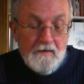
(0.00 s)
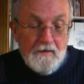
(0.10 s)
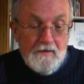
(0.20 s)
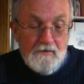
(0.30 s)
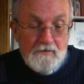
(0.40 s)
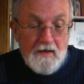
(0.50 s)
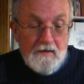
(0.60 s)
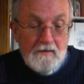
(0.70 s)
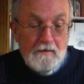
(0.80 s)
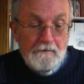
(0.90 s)

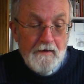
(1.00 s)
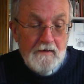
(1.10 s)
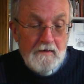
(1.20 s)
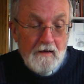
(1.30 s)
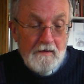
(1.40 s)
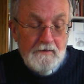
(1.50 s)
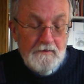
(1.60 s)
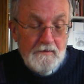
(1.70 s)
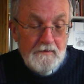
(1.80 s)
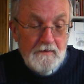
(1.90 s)
Strengthen the
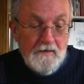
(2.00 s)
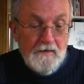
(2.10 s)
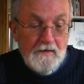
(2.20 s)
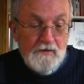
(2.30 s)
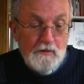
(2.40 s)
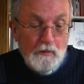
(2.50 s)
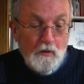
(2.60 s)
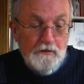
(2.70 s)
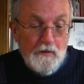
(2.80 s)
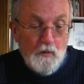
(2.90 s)
faint-hearted.
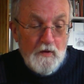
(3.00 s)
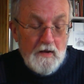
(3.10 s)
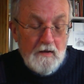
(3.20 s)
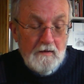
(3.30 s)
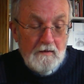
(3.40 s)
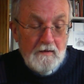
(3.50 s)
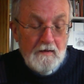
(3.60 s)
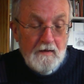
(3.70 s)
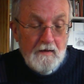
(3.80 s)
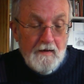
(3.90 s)
Support the weak.
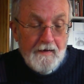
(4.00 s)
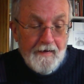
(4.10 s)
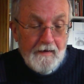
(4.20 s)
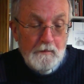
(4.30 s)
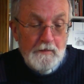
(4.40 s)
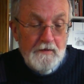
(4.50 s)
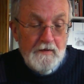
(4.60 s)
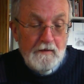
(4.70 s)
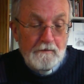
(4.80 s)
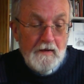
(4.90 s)
Help
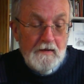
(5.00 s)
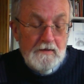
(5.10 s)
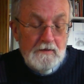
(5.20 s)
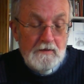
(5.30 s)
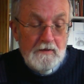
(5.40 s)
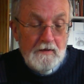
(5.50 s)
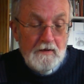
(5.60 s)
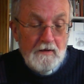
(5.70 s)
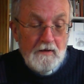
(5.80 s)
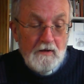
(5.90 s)
the afflicted.
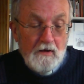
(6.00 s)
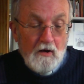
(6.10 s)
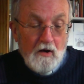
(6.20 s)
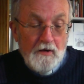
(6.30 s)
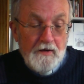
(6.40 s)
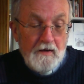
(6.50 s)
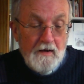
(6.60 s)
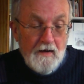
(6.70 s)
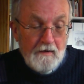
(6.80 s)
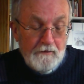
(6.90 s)
Honour
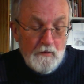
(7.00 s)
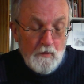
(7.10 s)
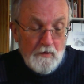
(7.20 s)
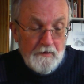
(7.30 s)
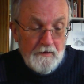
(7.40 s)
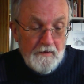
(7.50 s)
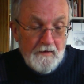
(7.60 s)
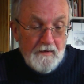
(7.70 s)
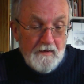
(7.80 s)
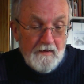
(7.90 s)
everyone.
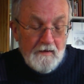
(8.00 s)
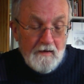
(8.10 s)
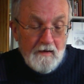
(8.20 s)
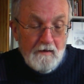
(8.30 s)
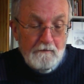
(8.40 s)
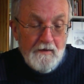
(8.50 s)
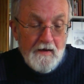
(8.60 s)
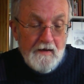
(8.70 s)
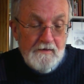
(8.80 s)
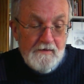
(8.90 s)
Love
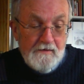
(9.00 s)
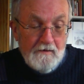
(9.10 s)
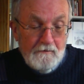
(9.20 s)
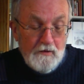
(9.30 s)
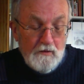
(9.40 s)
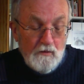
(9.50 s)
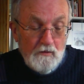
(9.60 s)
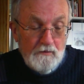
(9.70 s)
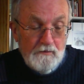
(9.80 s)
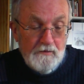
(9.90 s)
and serve the
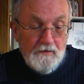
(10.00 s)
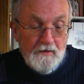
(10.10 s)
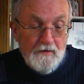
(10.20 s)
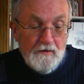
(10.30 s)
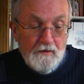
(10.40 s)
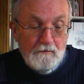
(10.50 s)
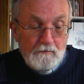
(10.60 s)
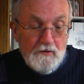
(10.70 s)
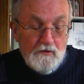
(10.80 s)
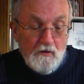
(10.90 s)
Lord,
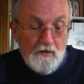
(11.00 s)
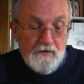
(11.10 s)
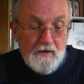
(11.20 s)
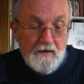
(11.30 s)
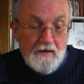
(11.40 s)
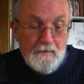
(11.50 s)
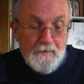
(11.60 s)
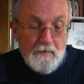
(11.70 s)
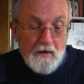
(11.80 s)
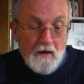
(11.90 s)
rejoicing in the
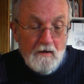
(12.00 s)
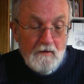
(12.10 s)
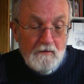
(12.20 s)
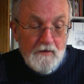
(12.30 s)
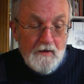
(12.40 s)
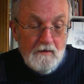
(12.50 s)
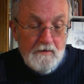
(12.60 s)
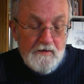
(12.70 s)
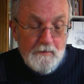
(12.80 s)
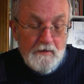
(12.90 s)
power of the Holy
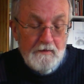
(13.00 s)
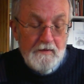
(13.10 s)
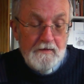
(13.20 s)
Spirit.